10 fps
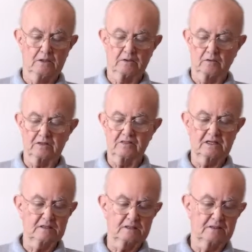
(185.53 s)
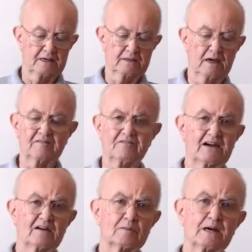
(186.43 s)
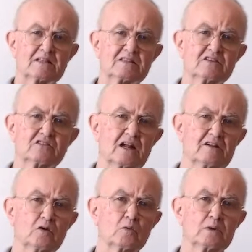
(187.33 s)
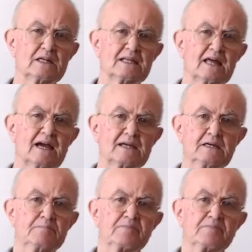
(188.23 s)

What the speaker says: The only thing that I found about this that I don't really like